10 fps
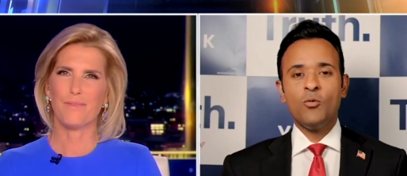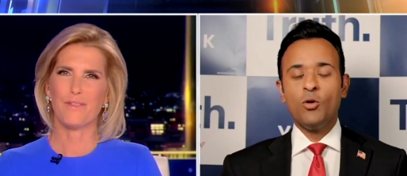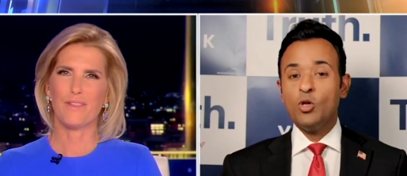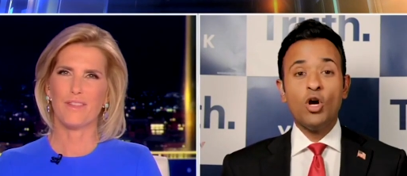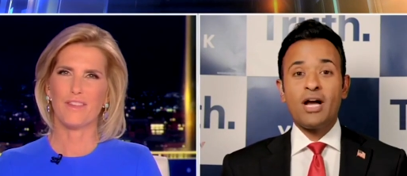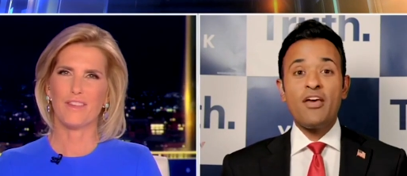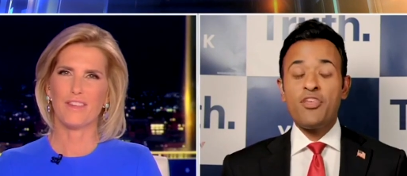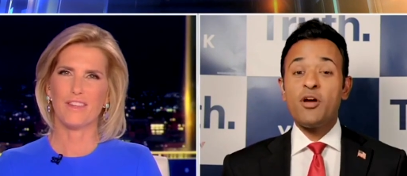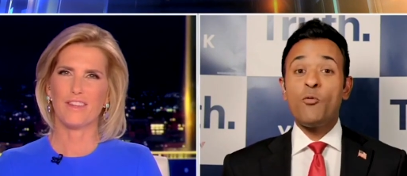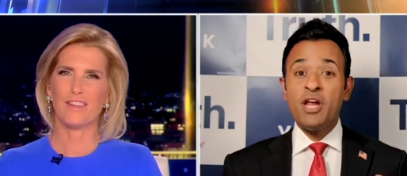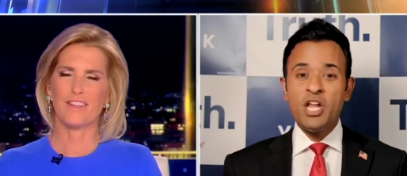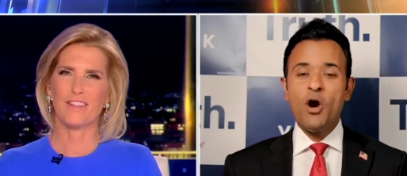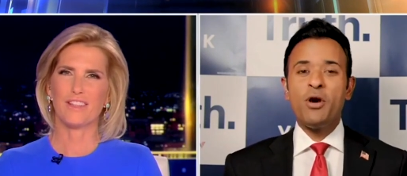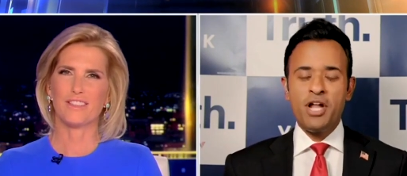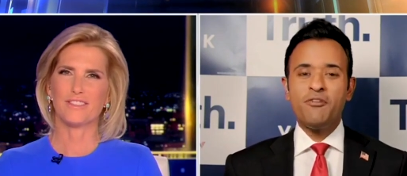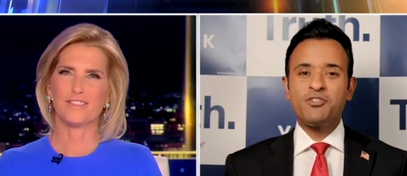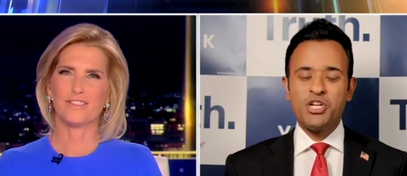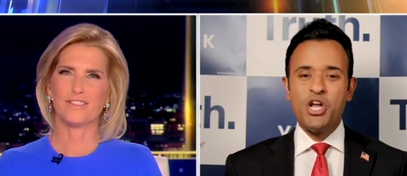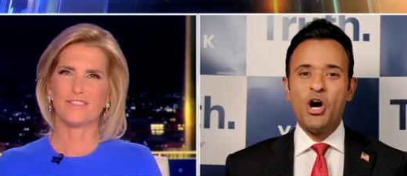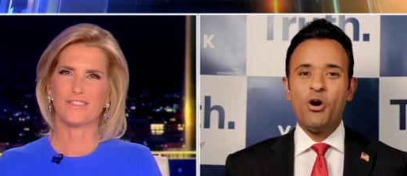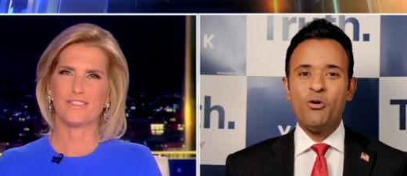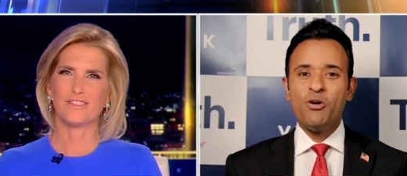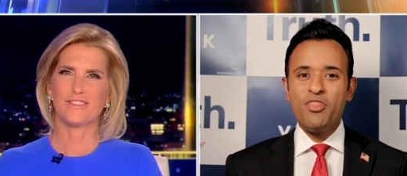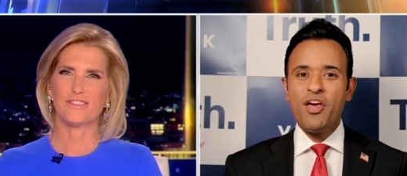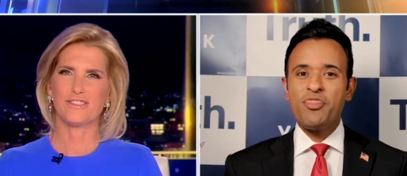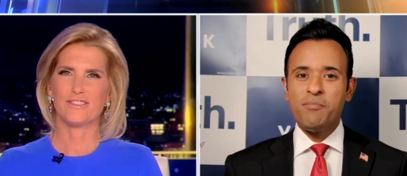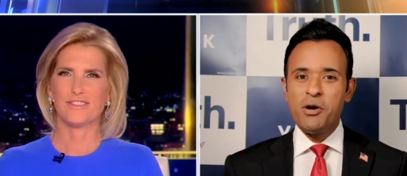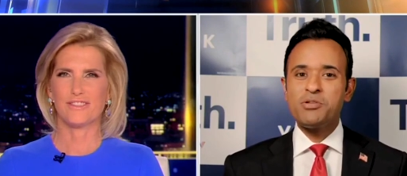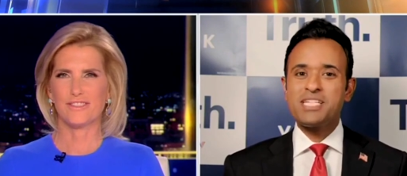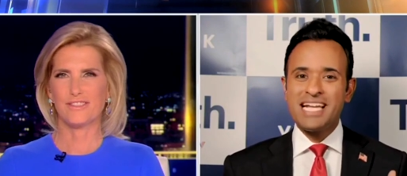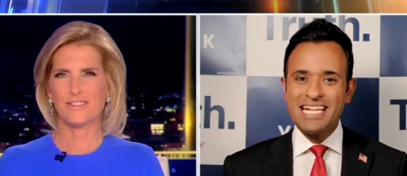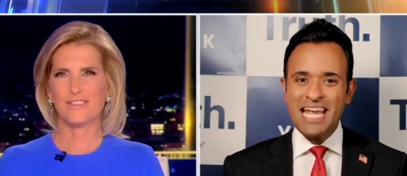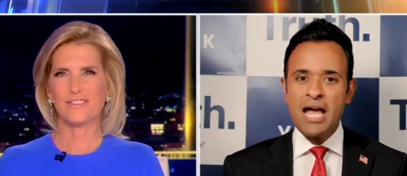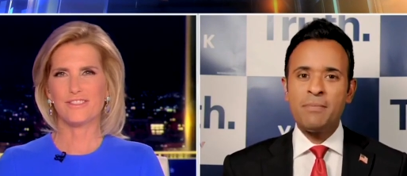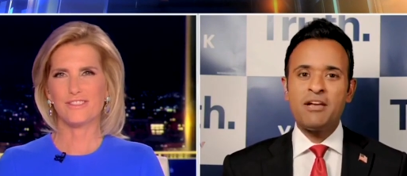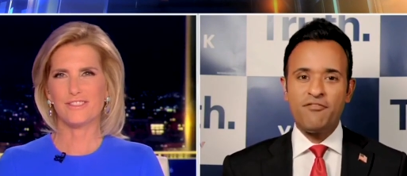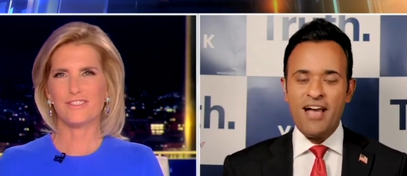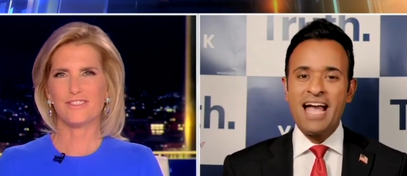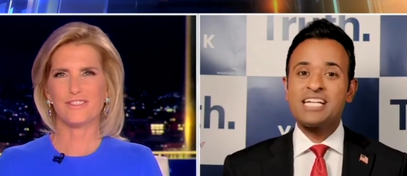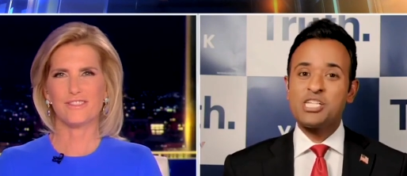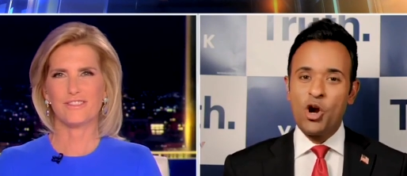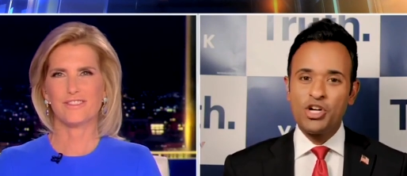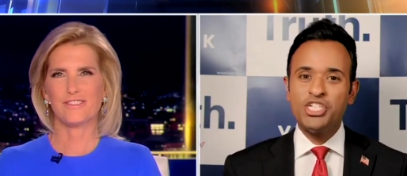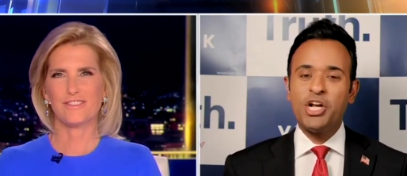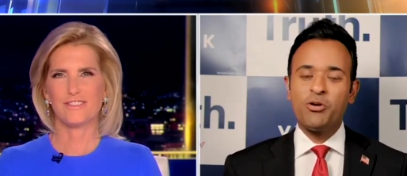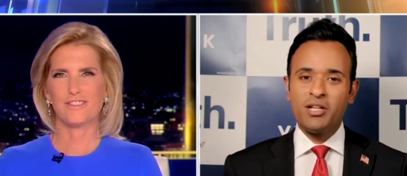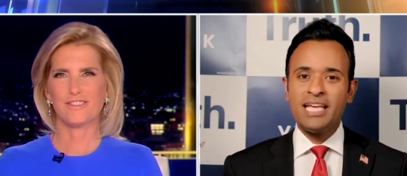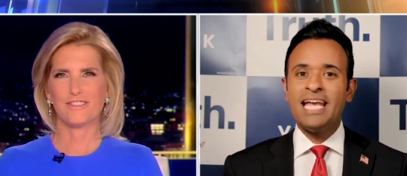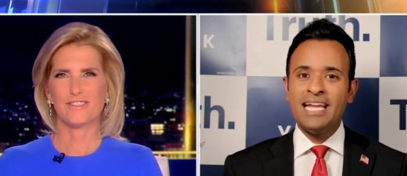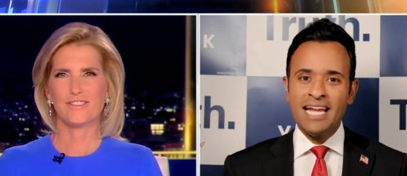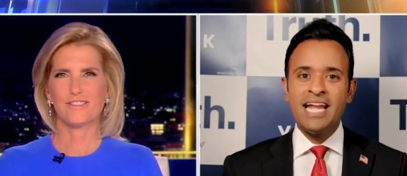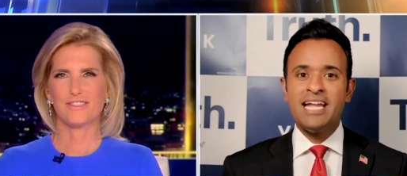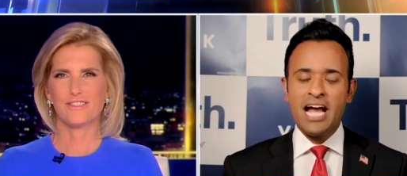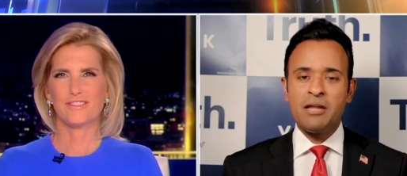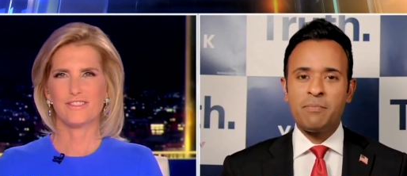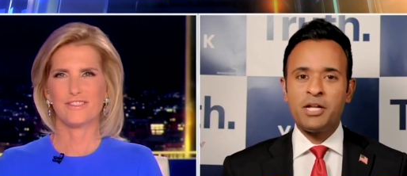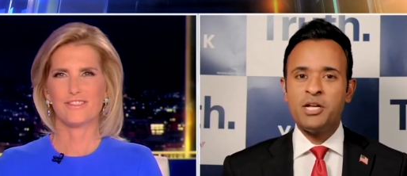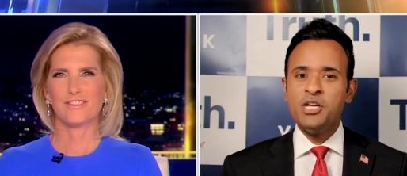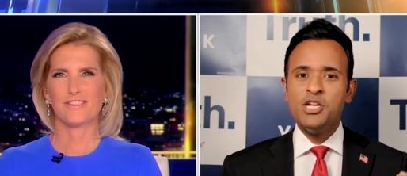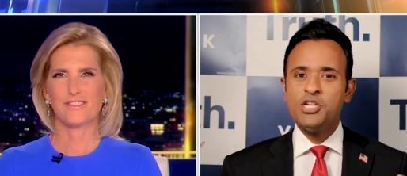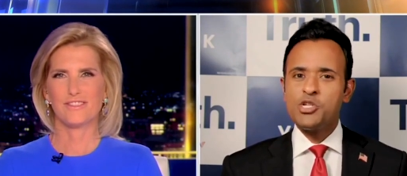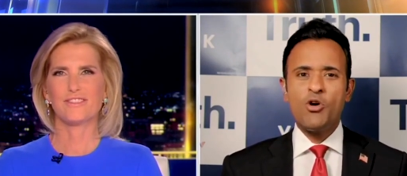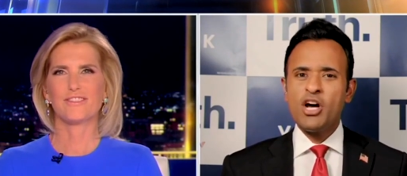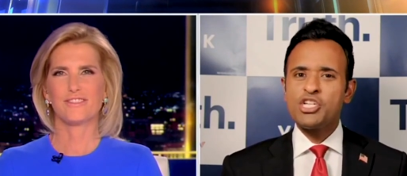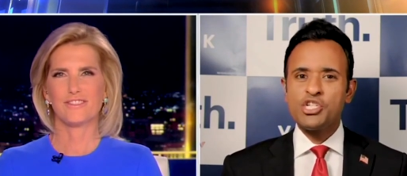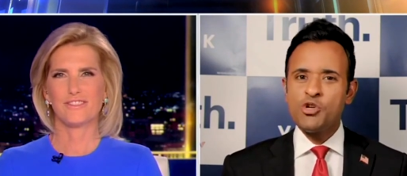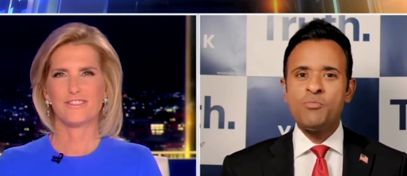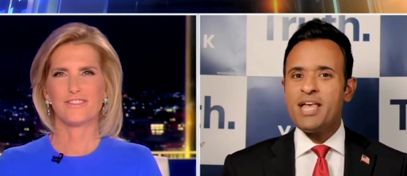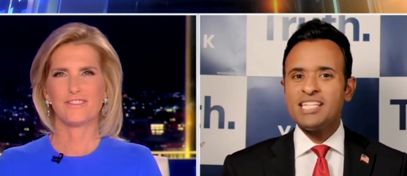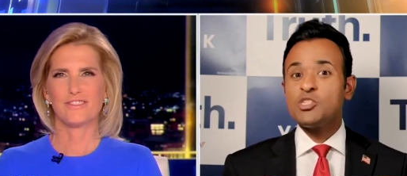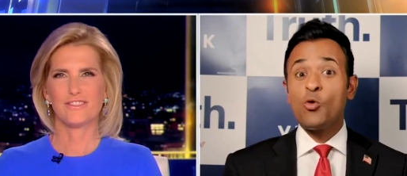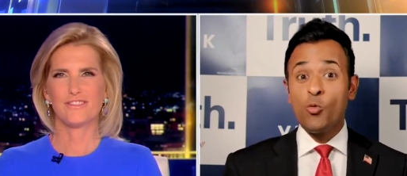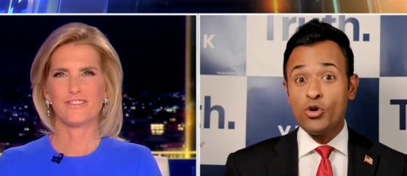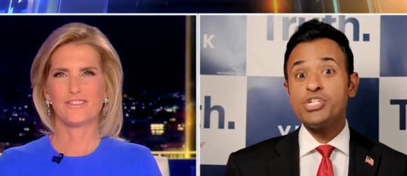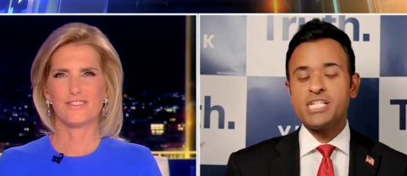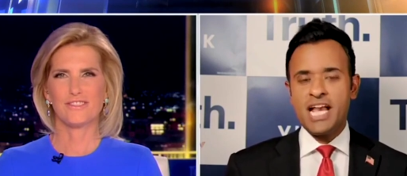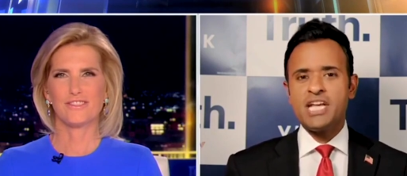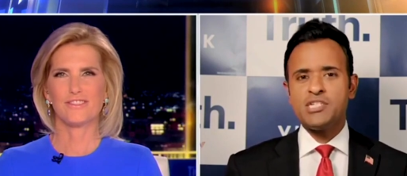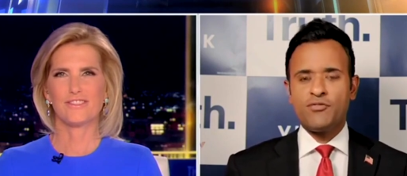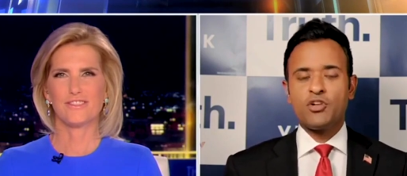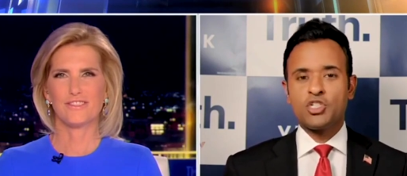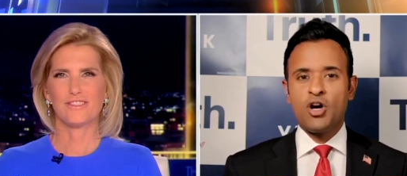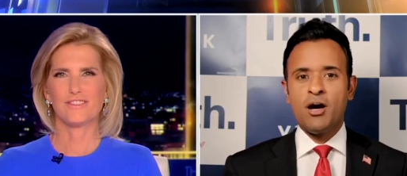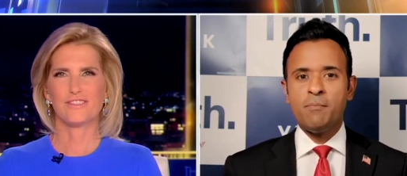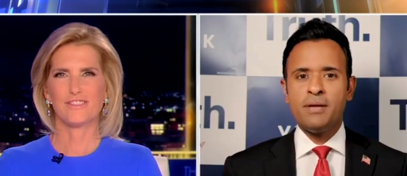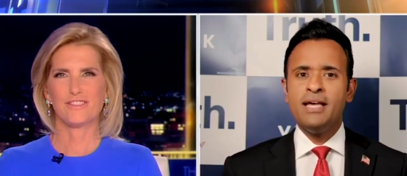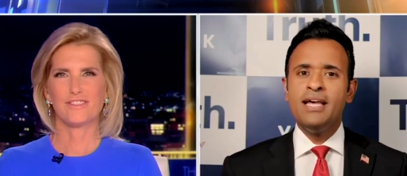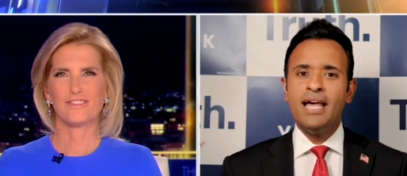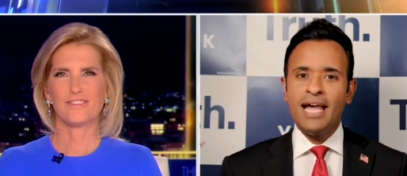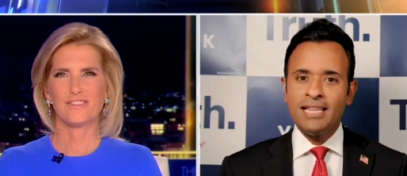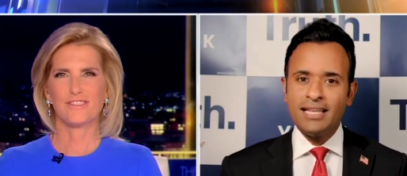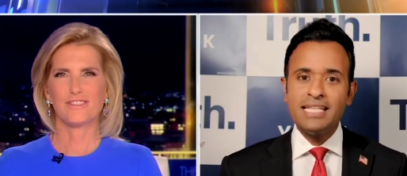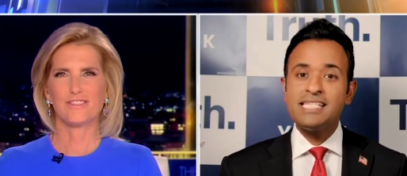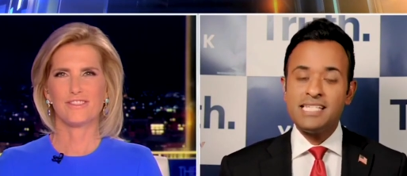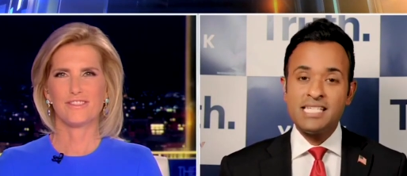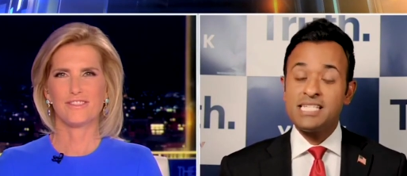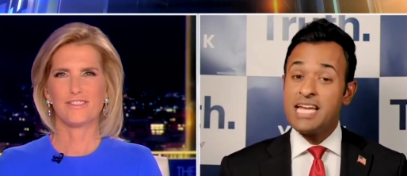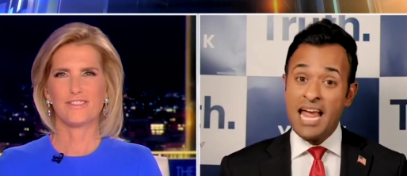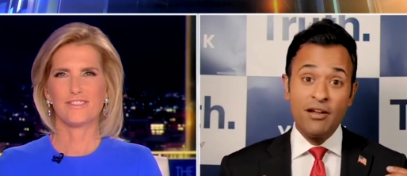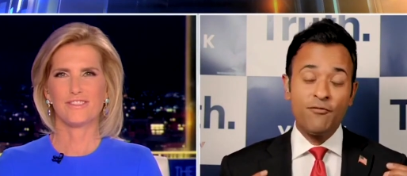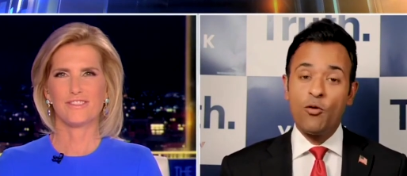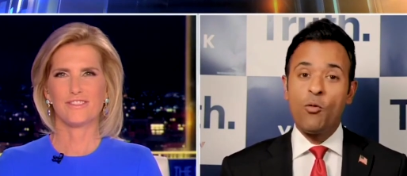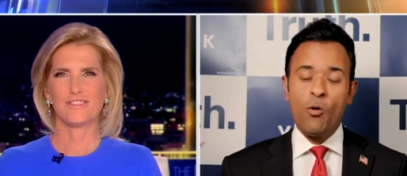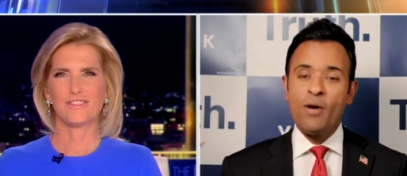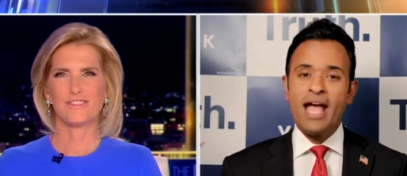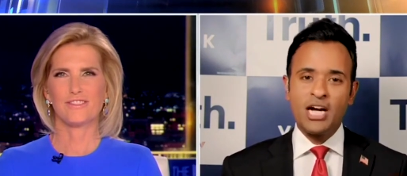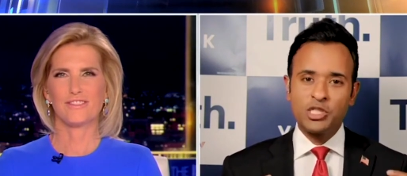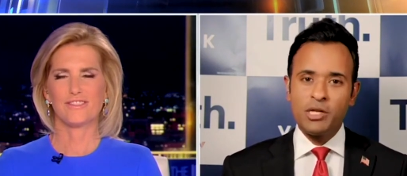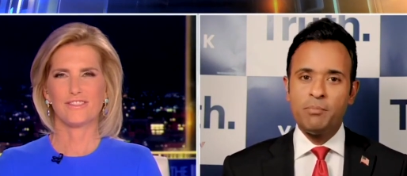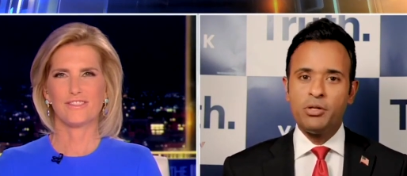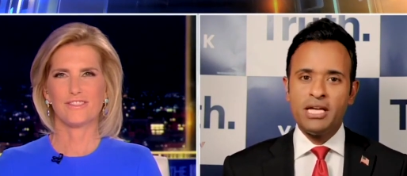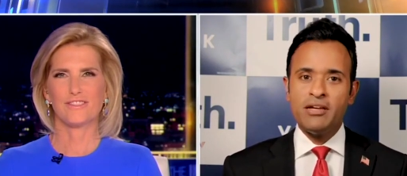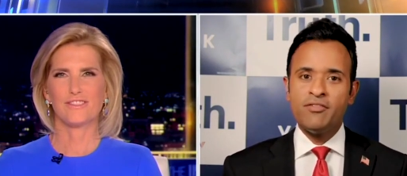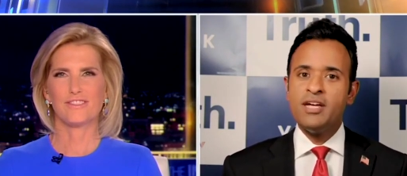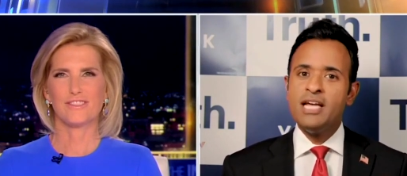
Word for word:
Speaker 1: Well, look, I think we know enough to know that the most damning facts are generally in an indictment. So assume that's the worst case for Trump, and let's stand for what we actually believe.